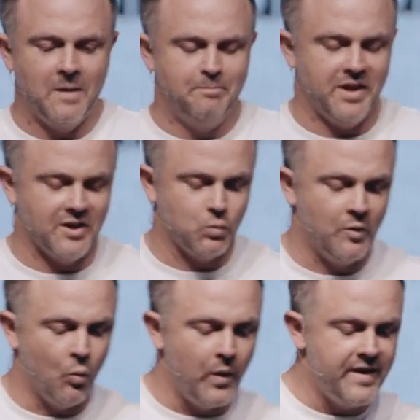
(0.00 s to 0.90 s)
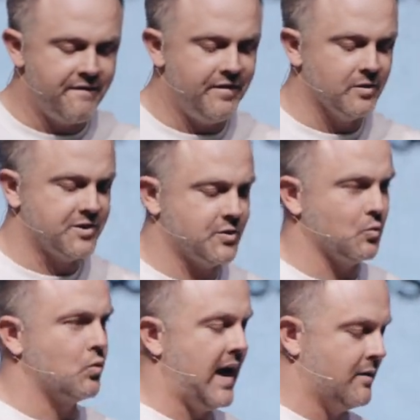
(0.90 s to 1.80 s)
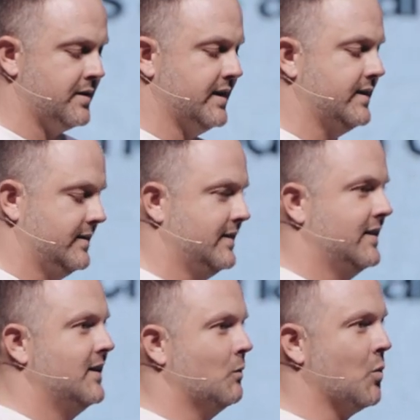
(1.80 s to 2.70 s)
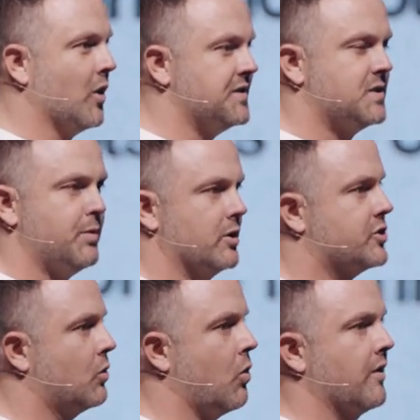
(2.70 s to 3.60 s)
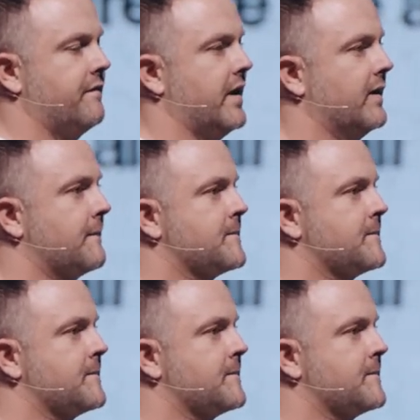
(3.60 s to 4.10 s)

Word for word: because when we feel surrounded, when we're in spiritual warfare,